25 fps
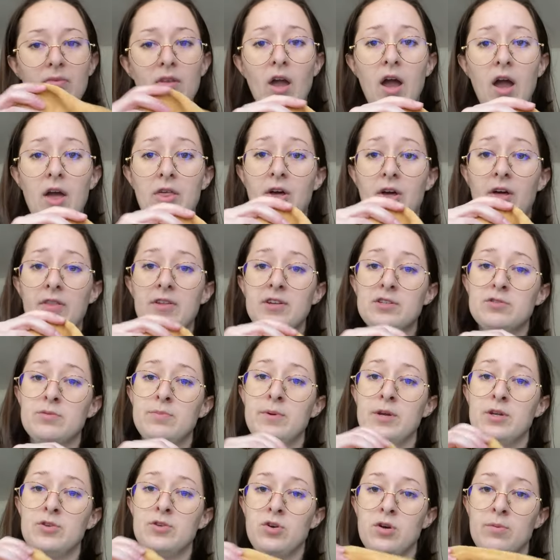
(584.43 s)
I thought these would
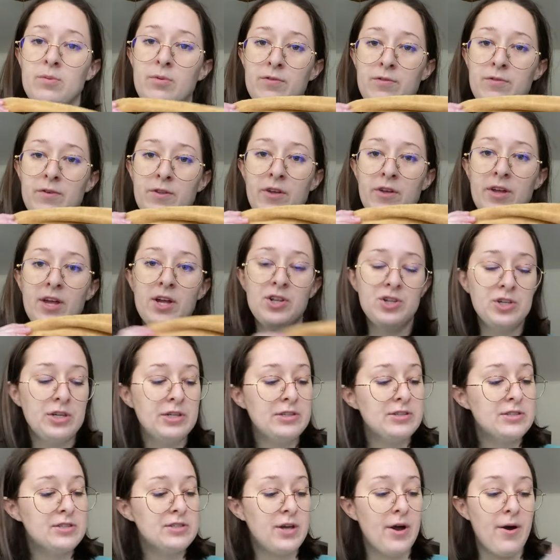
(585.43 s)
be adorable for the
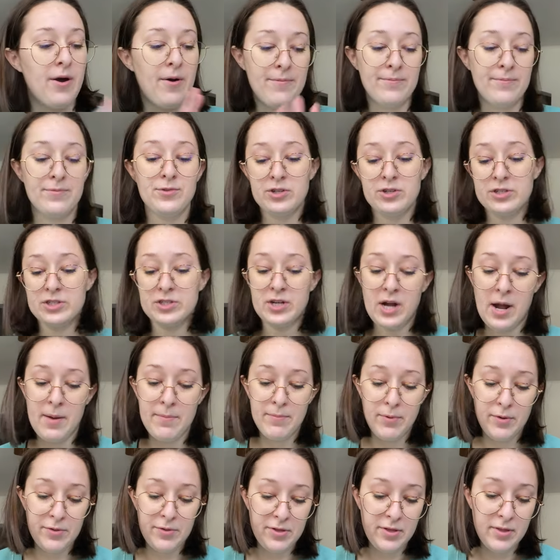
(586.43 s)
kitchen, so just grabbed
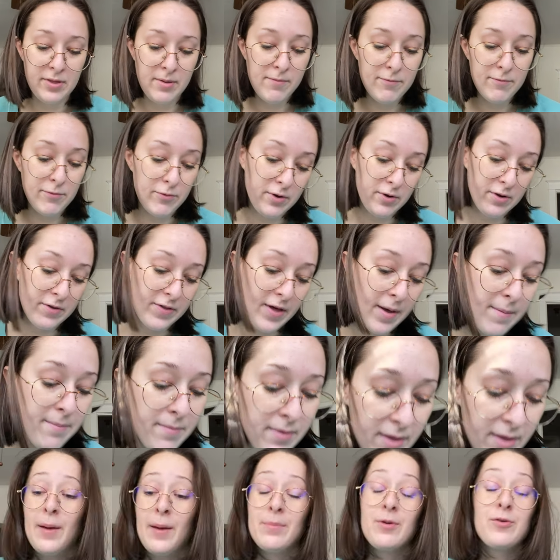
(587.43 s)
both of them for them.
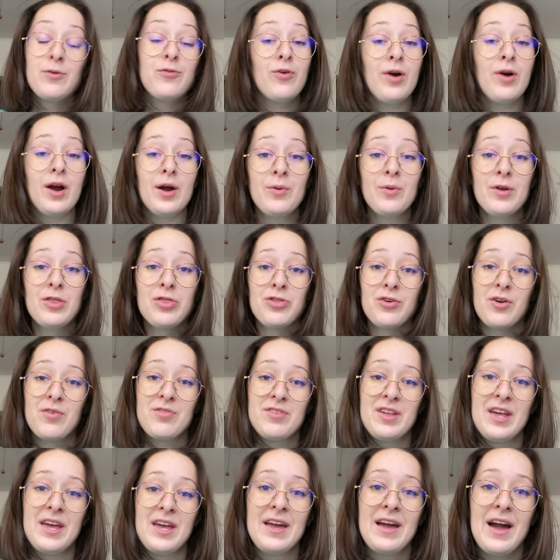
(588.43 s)
Before I went
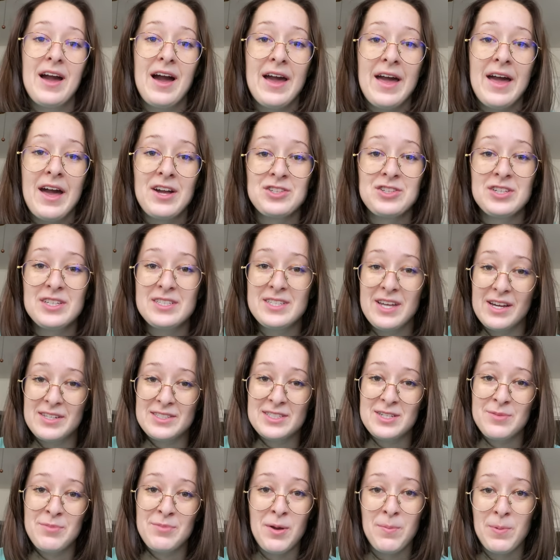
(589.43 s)
thrifting, I actually
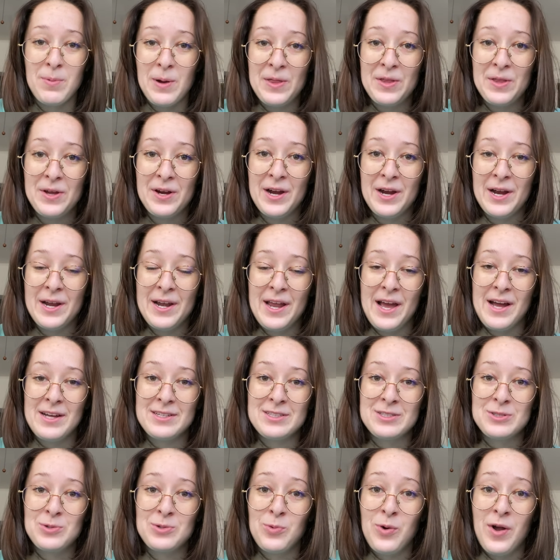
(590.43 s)
texted my brother and
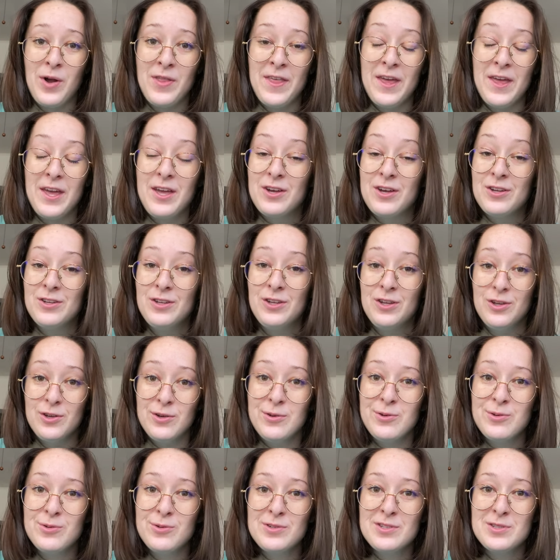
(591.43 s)
asked what they could
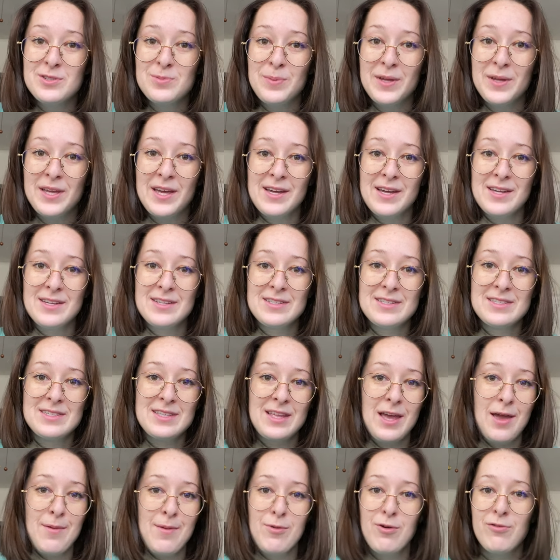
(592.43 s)
use because
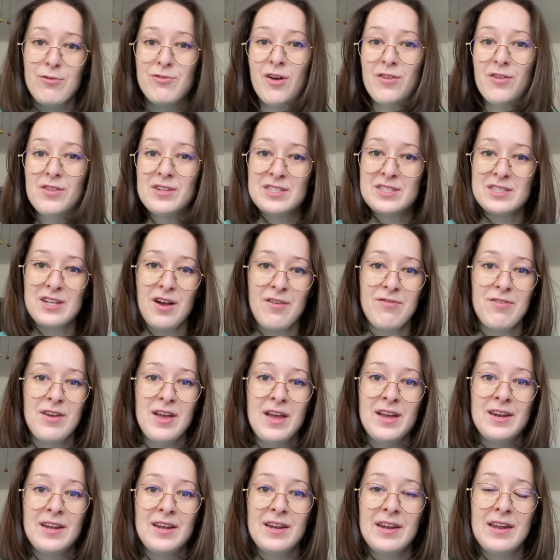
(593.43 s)
they moved all the stuff
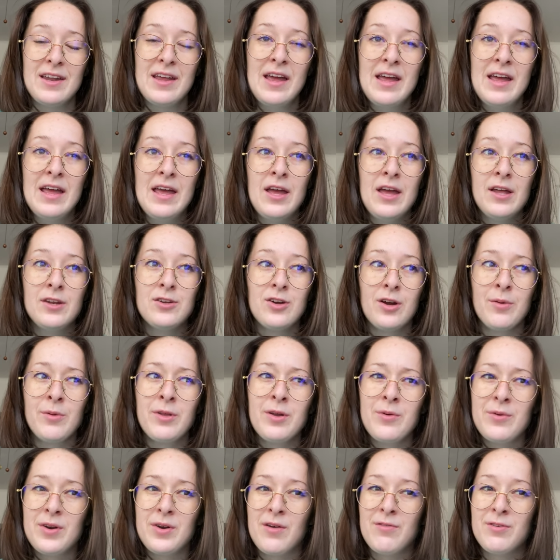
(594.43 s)
in and
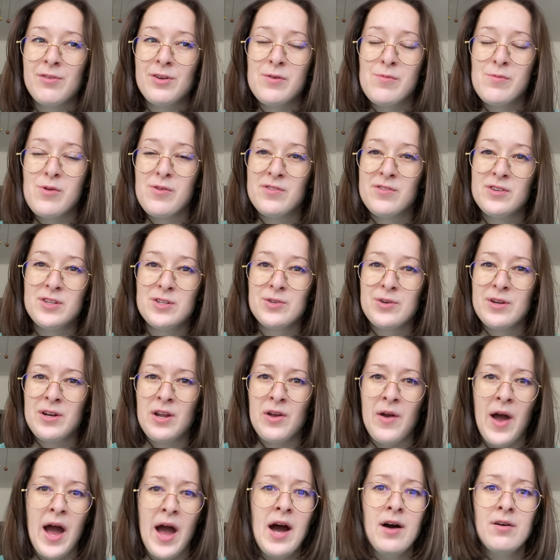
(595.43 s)
normally whenever you move into a
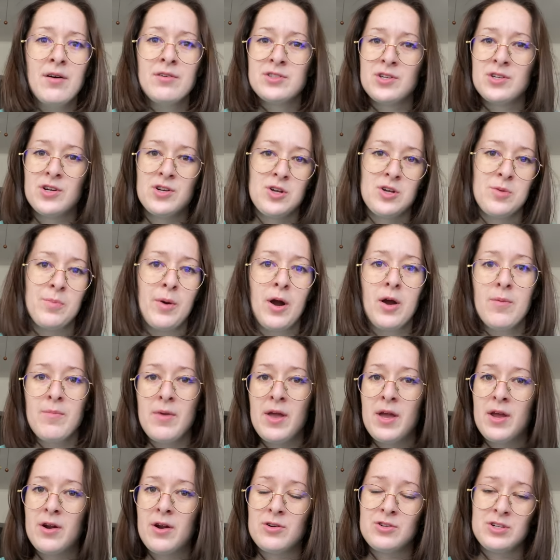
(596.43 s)
new house or a new
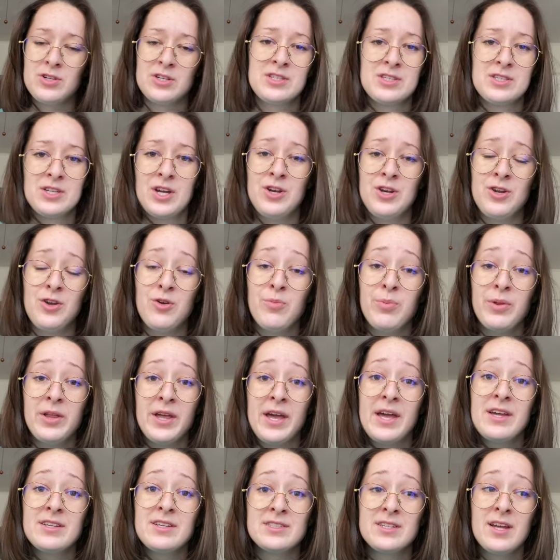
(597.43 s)
apartment or just a new
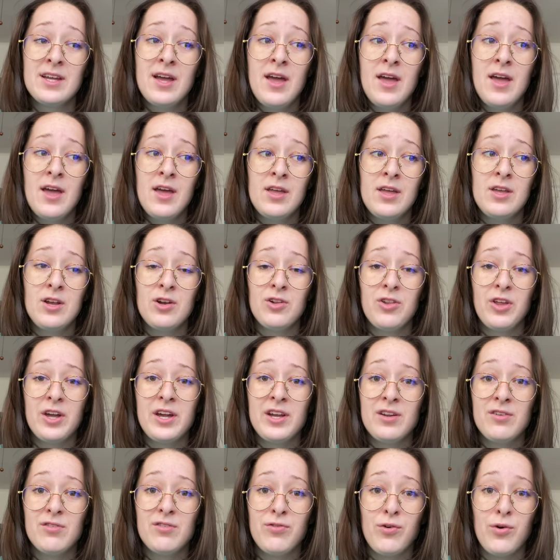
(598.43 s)
place, you're
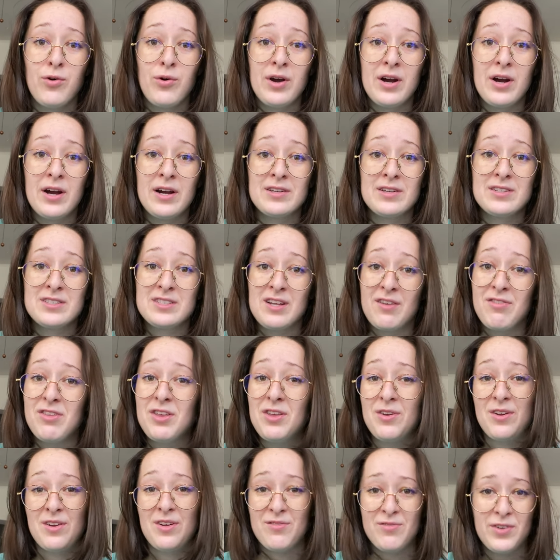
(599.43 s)
looking for stuff that
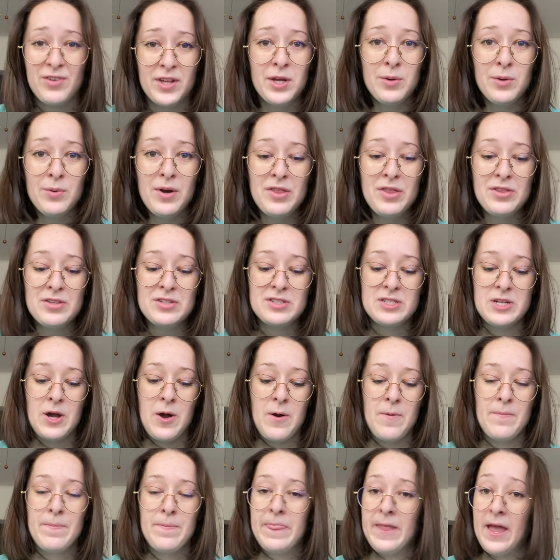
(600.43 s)
you can fill it with.
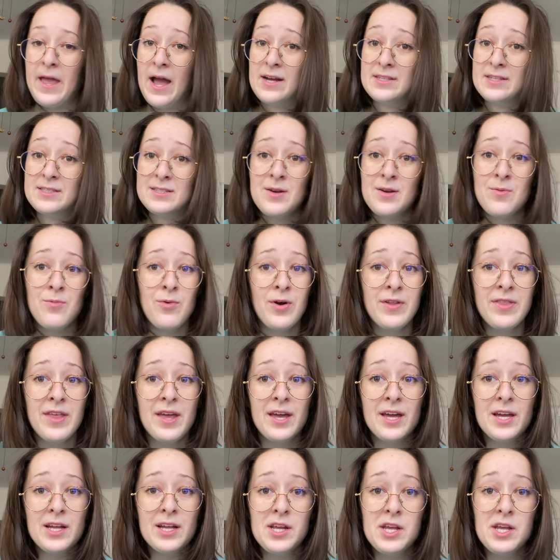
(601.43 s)
So asked him what they could